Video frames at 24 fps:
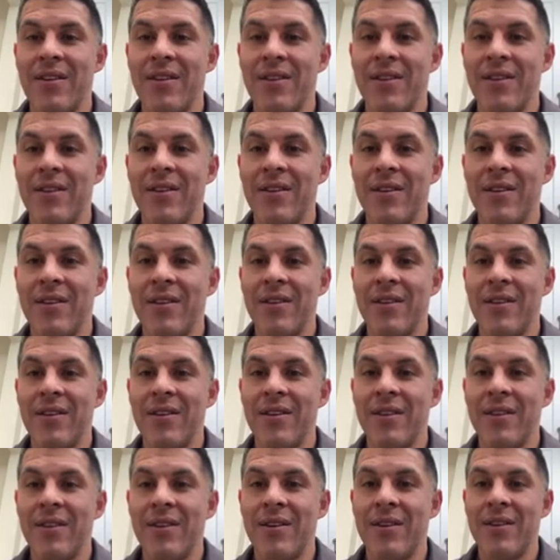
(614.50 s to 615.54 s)

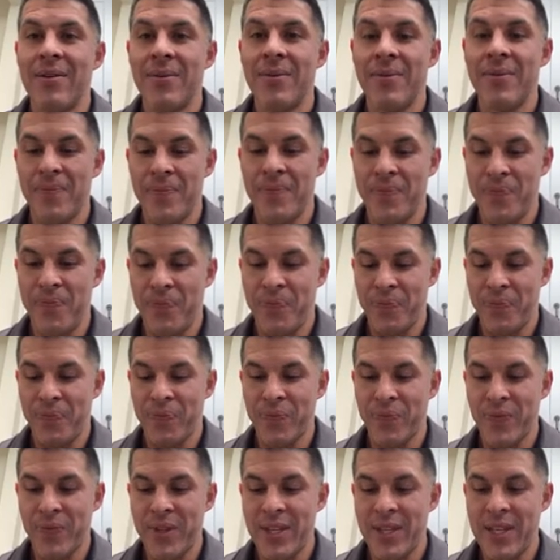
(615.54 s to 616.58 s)

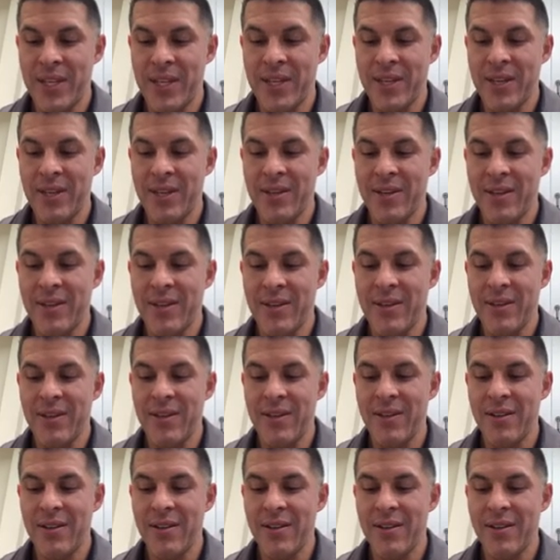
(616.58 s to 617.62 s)

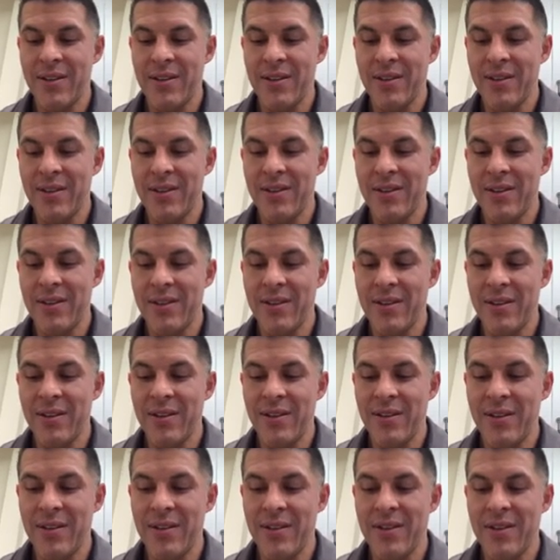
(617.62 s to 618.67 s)

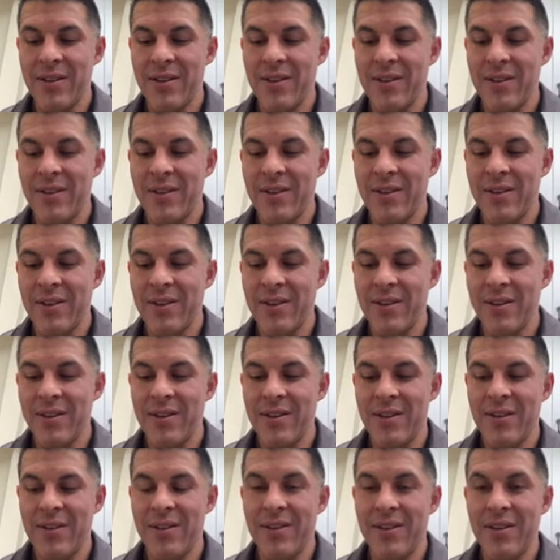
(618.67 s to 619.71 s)

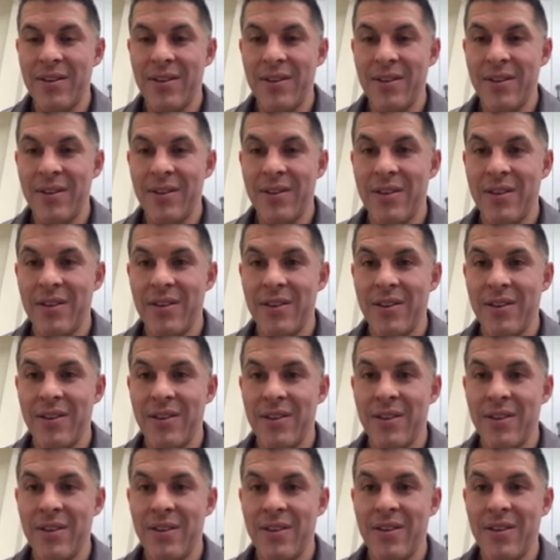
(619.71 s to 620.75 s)

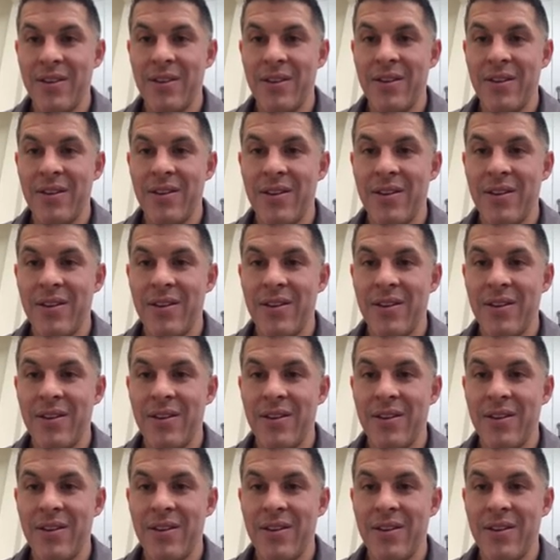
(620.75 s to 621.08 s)
(silent)